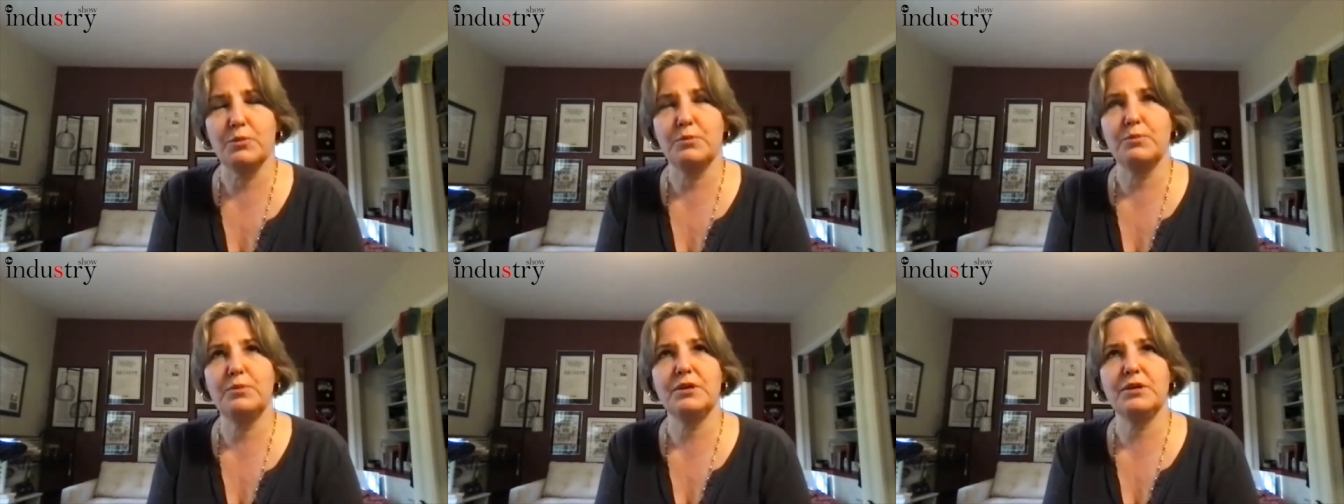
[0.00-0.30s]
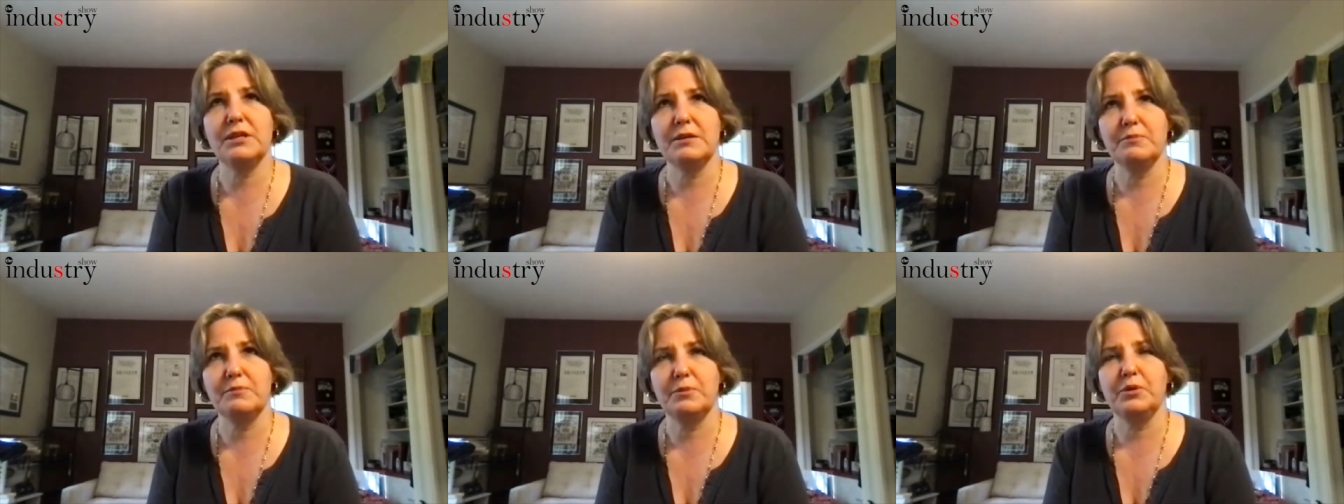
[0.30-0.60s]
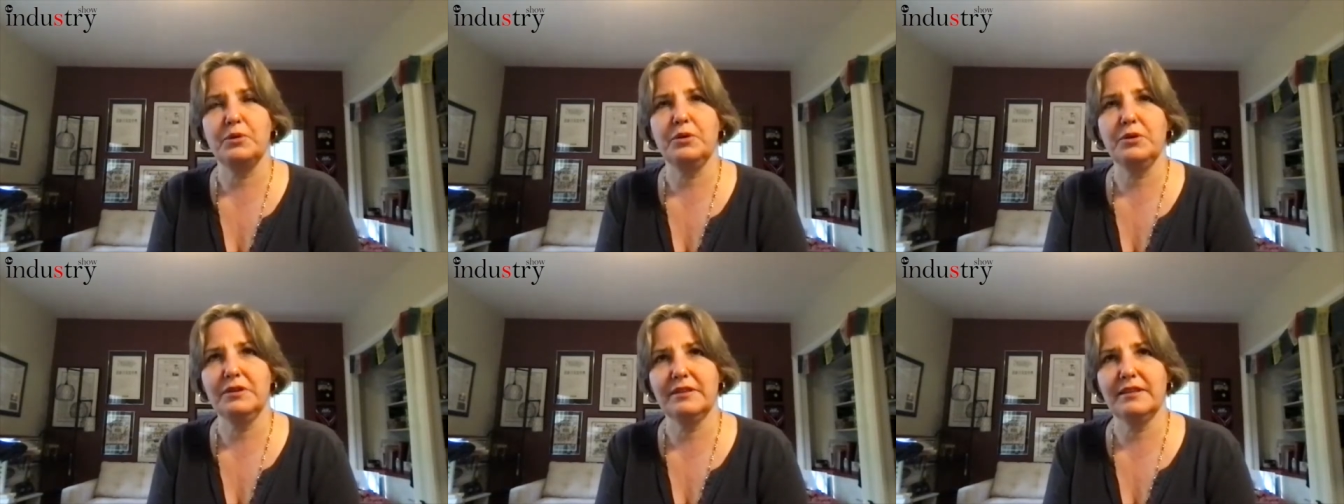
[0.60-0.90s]

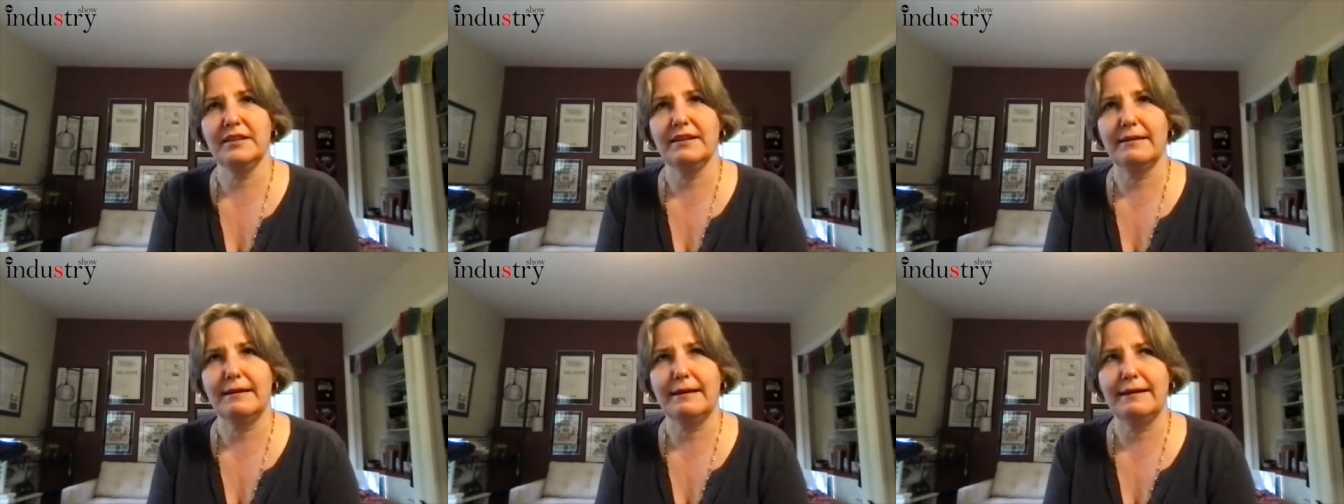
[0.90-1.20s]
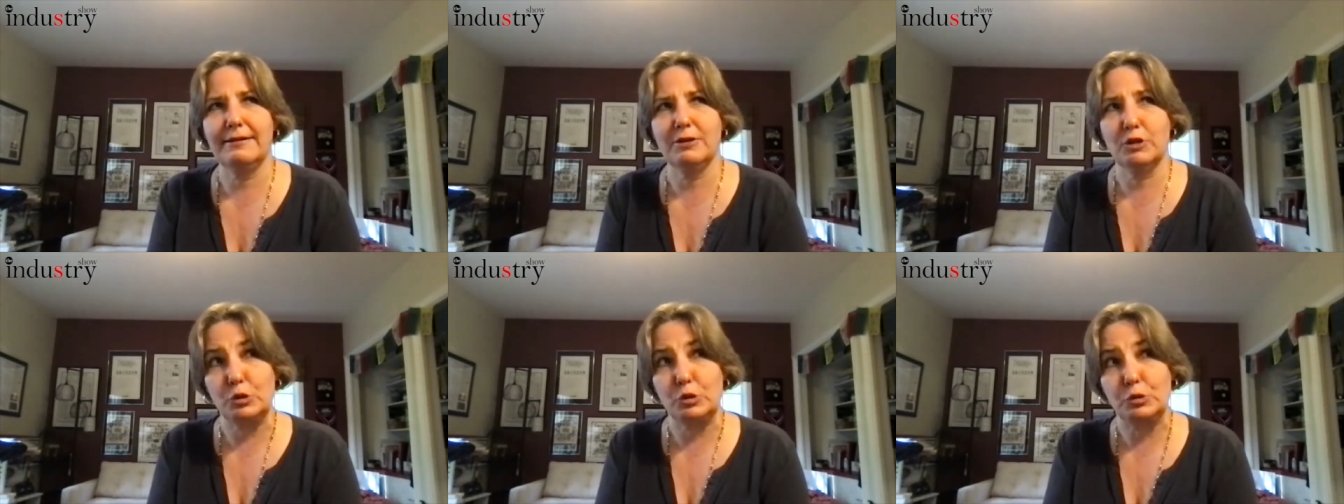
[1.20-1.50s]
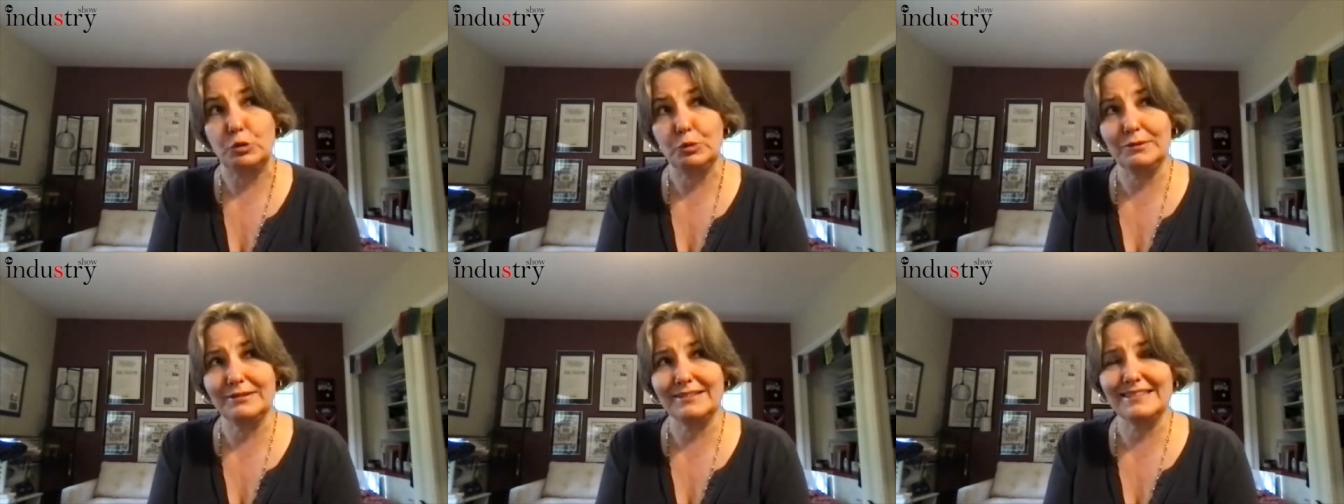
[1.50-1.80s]
people that I
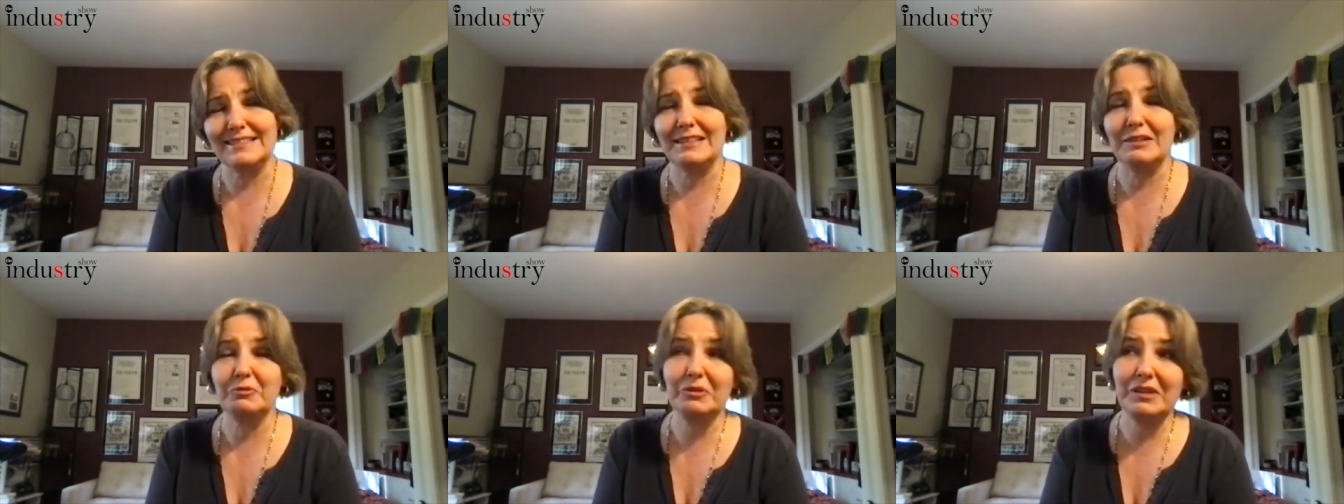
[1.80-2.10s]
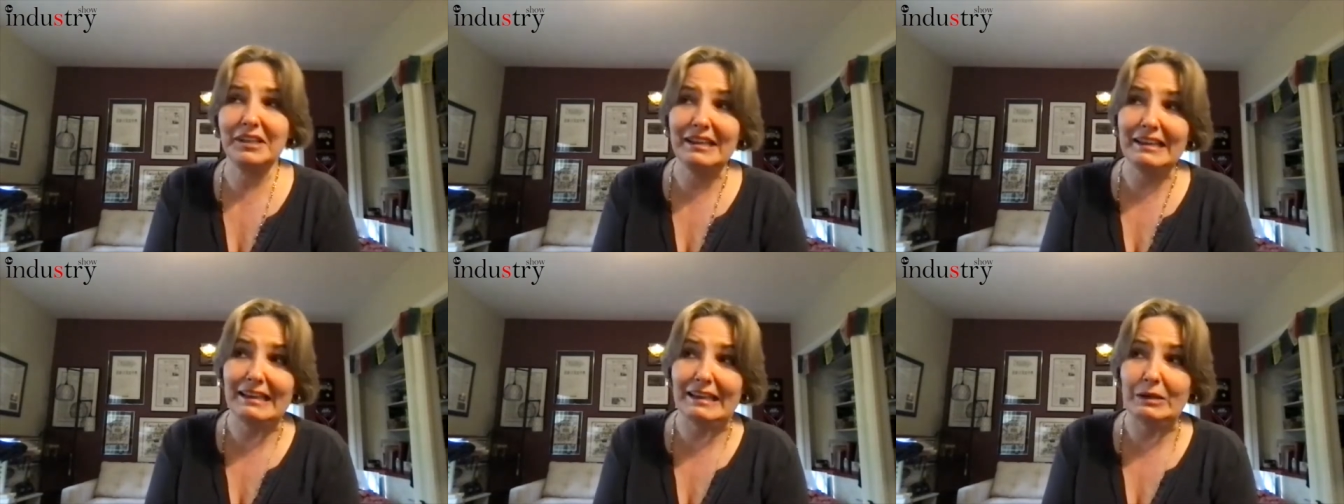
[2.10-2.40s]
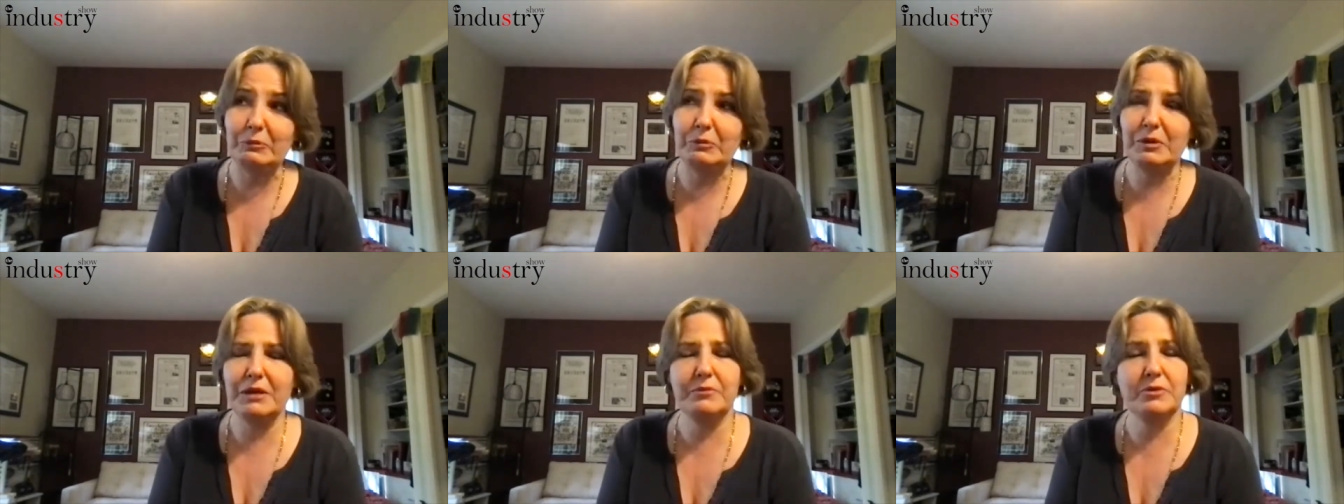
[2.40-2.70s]
knew, and said,
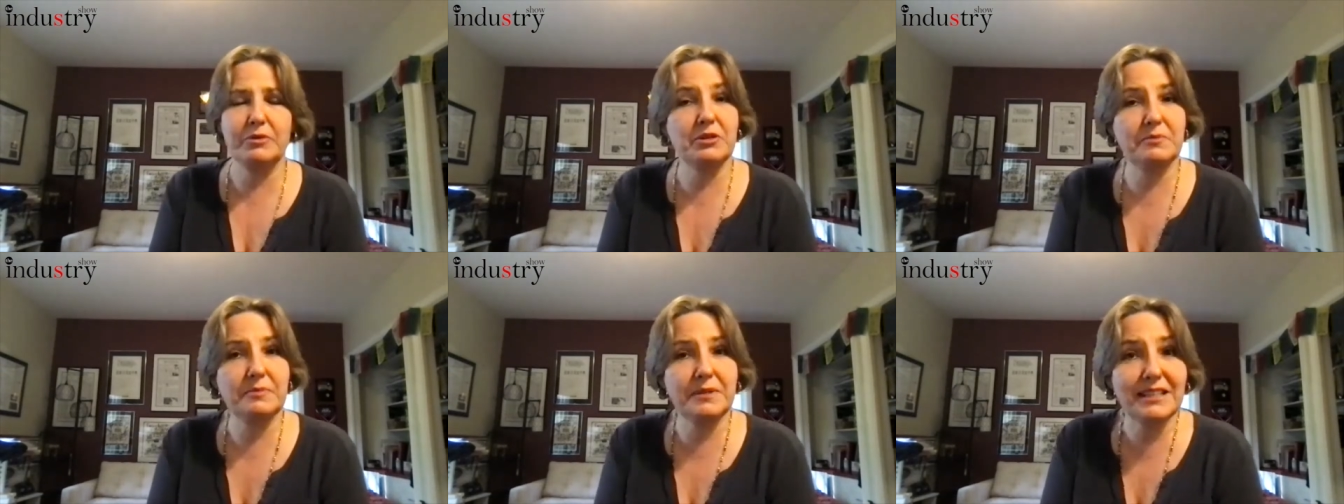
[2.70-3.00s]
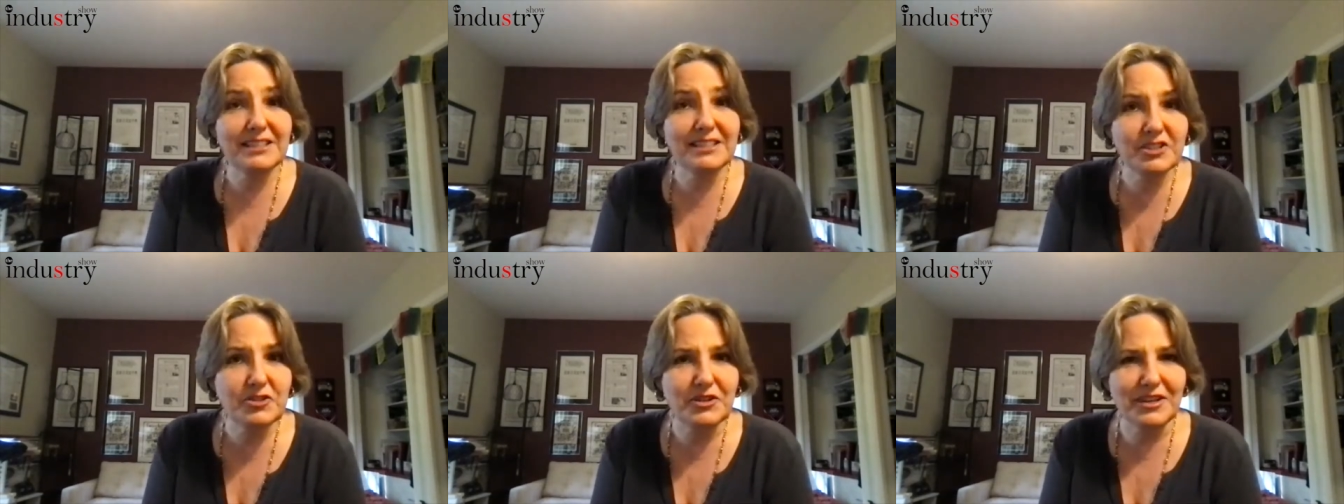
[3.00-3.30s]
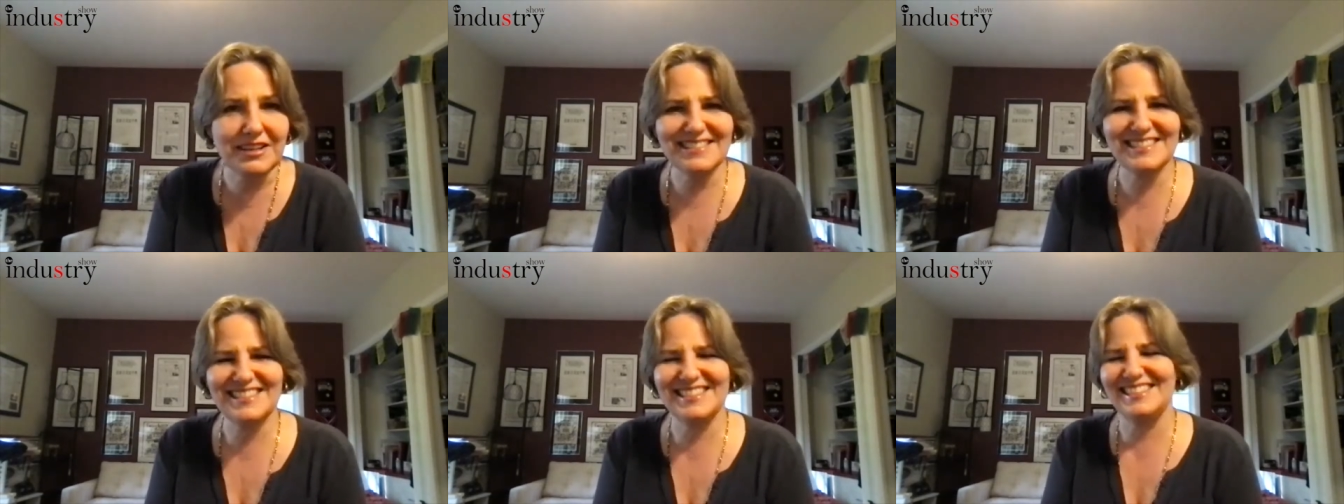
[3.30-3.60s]
well, maybe you'd be
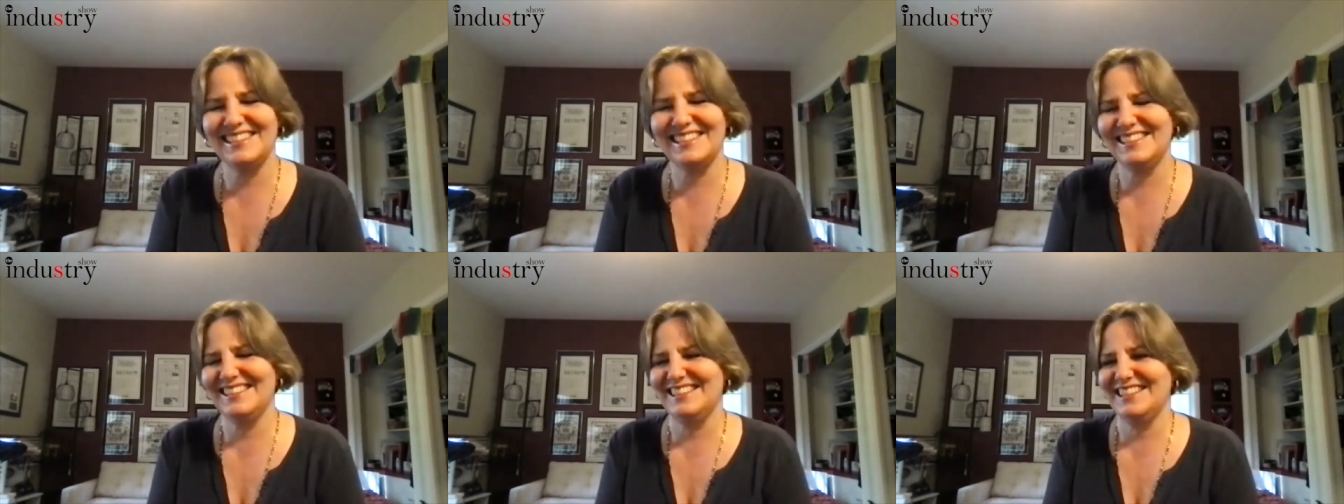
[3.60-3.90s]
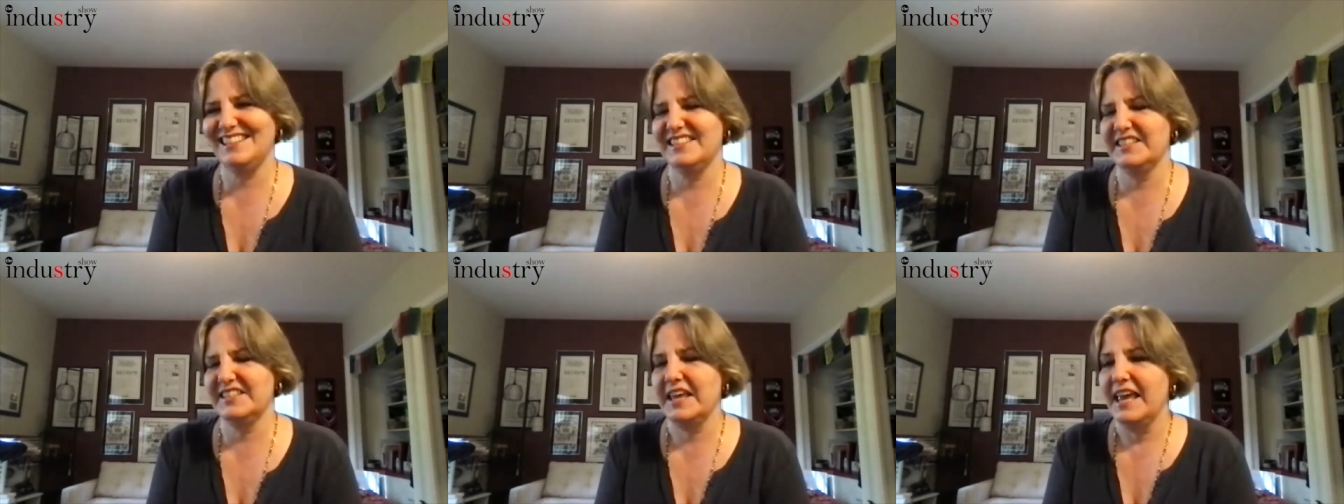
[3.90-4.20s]
interested in this.